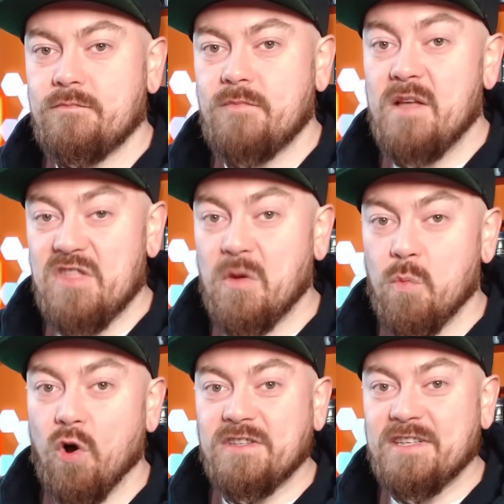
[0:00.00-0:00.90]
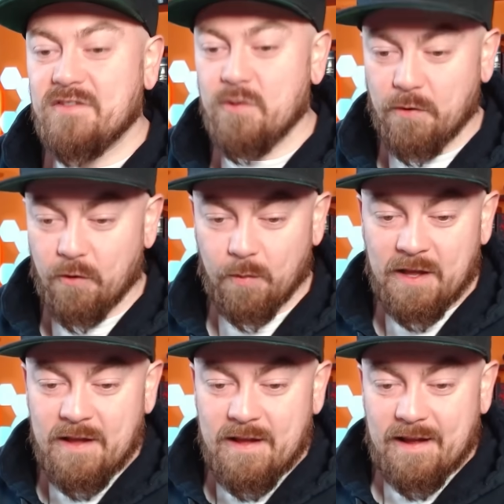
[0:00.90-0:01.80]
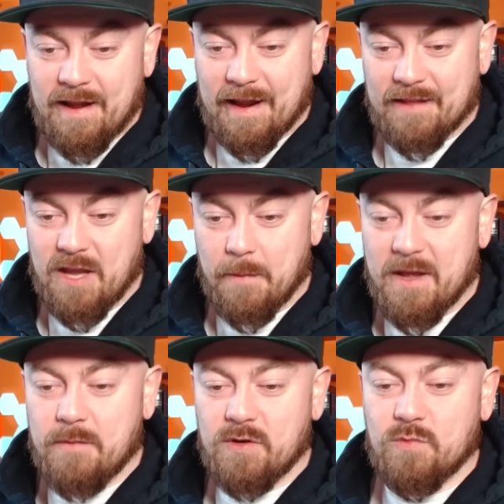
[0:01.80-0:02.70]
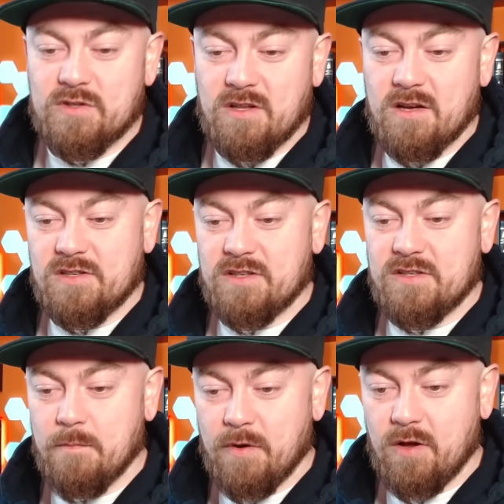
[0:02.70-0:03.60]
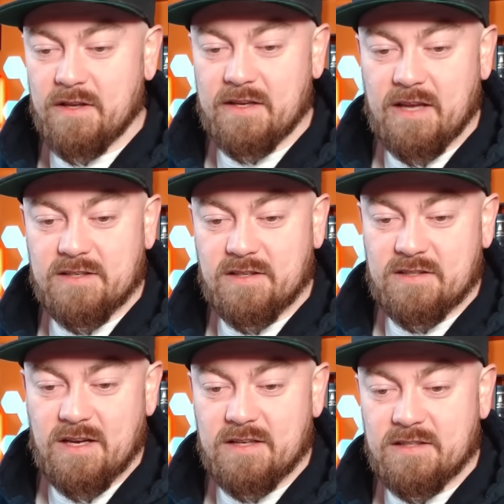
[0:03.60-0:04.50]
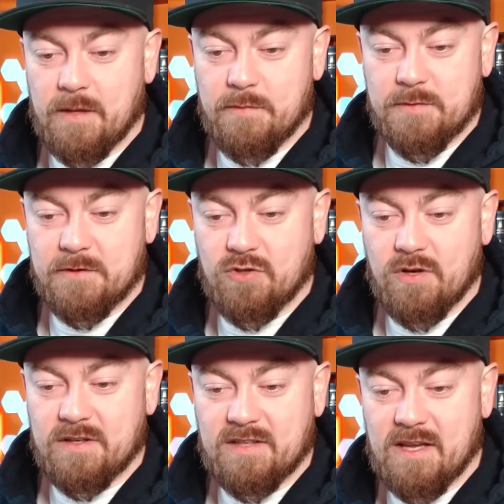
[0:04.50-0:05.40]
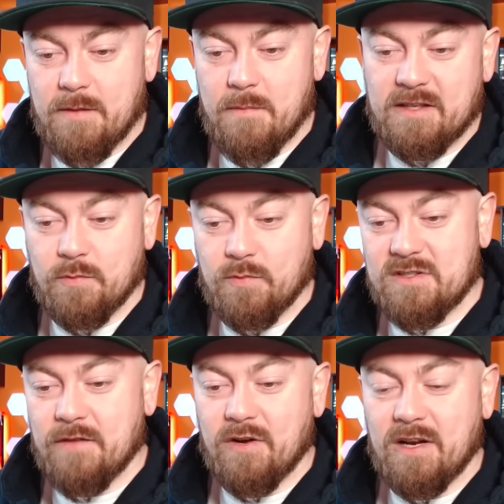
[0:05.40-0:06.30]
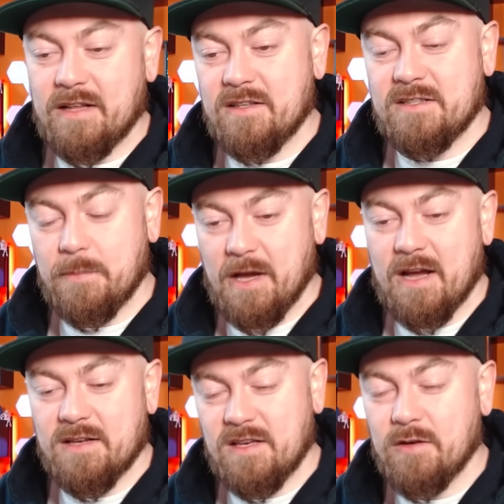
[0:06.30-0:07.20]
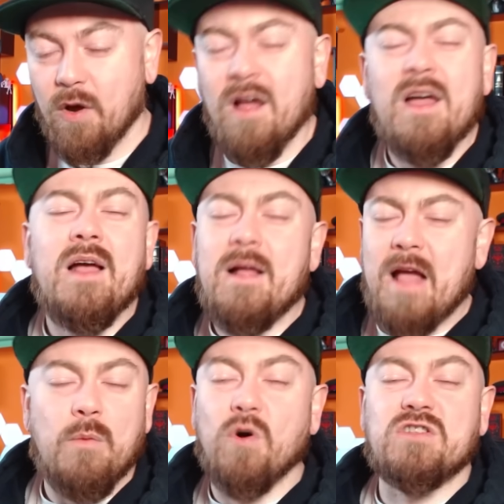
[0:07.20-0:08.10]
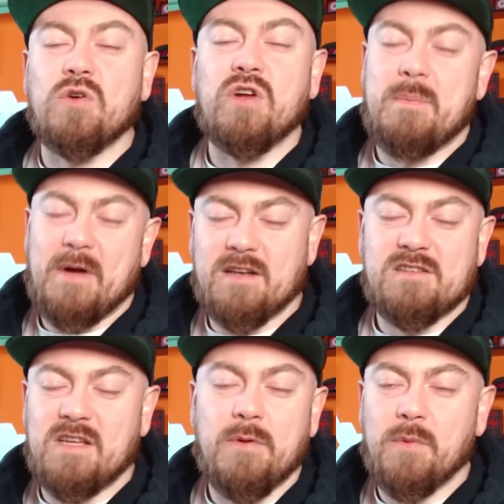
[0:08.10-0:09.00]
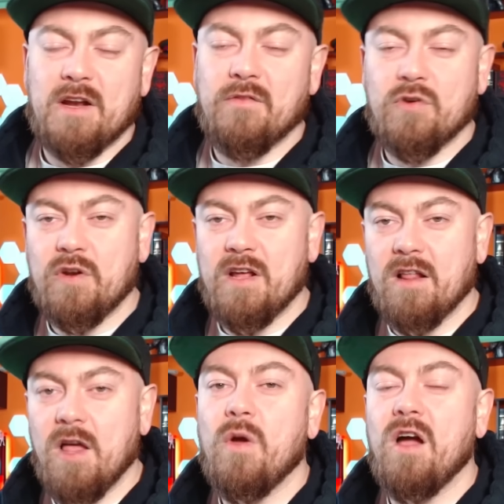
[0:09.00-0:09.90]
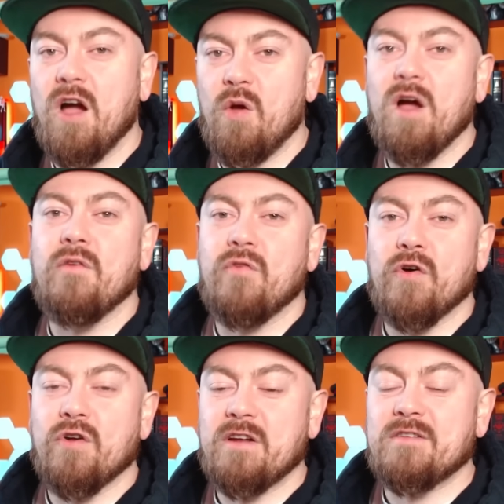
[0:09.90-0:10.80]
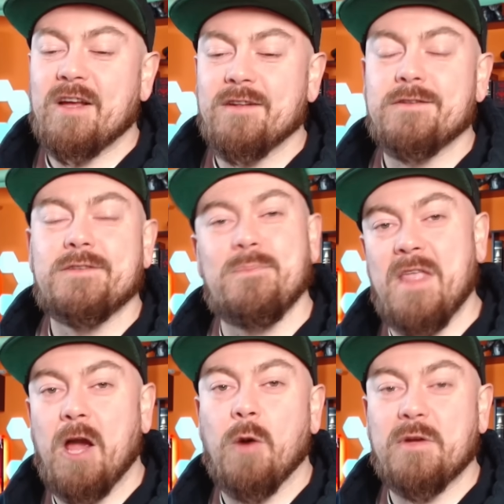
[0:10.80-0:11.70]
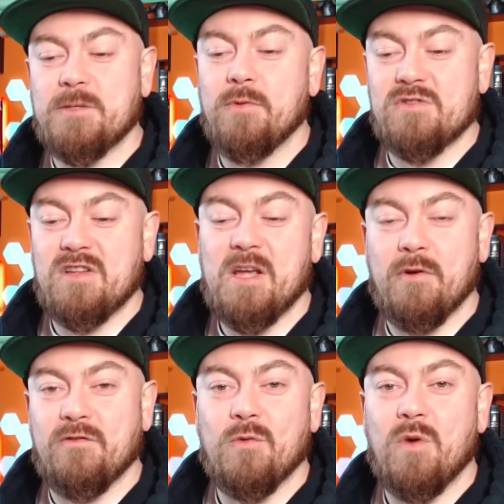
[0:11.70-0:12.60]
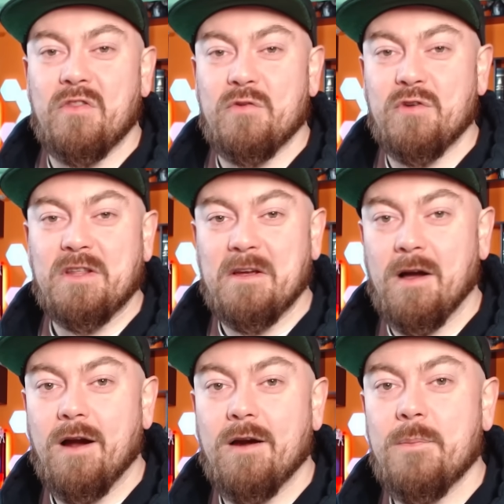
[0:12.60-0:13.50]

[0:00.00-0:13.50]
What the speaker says: They wanted the probe. The amendment was largely symbolic, as the size Labour's majority meant it was never likely to pass. I know it wasn't going to pass, Labour were never going to allow it, however, it did help expose Labour for what they really are.